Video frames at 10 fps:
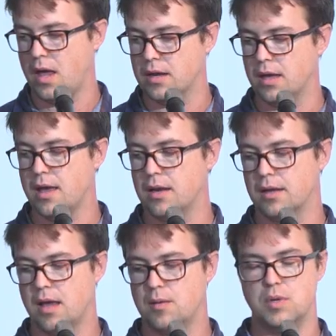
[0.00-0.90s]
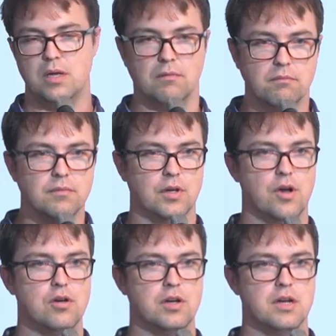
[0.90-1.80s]
And again, can be
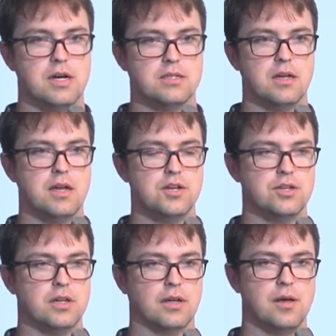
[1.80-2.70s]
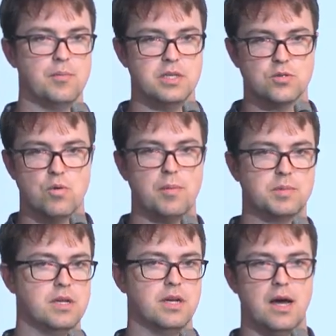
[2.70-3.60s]
coded in isolation and can be swapped
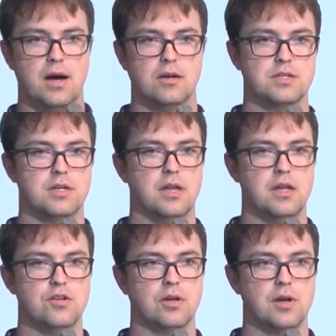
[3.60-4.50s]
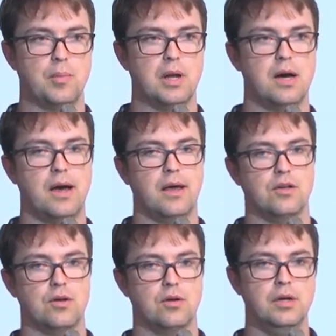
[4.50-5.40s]
in and out and, and you can apply,
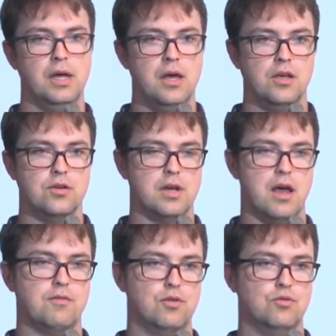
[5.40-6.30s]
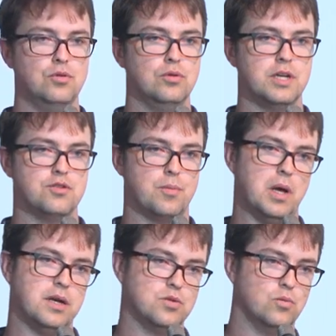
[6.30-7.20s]
you know, you can have a rule that you
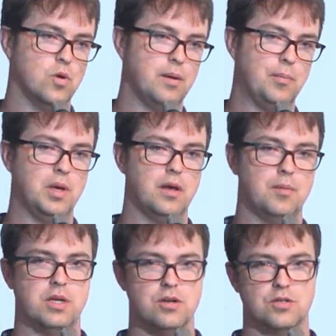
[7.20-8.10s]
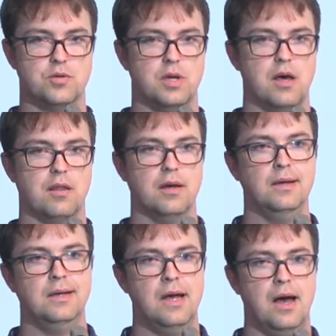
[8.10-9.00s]
apply to one peer but not to another.
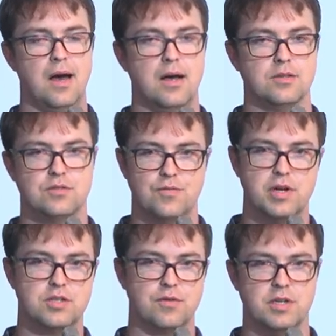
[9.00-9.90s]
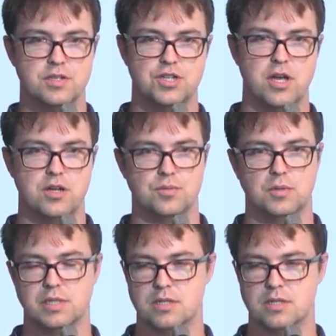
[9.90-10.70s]
Uh, so it's very sort of interchangeable.